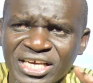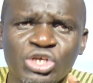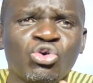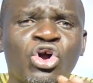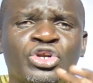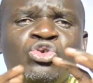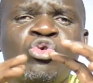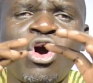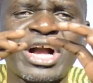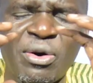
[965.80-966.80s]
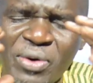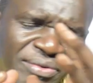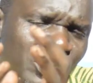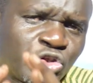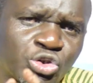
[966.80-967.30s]
You hold, you walk away
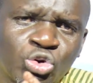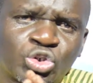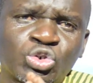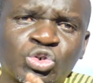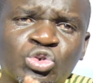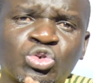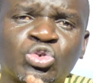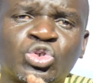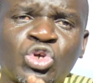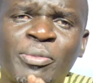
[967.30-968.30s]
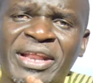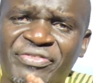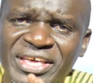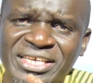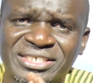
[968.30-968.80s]
with to, to, to, to, so many
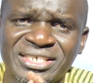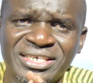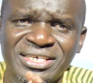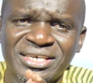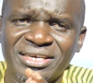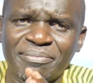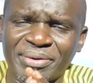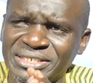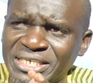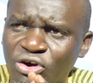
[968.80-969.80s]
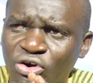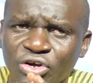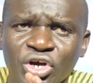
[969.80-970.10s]
things. Praise the Lord.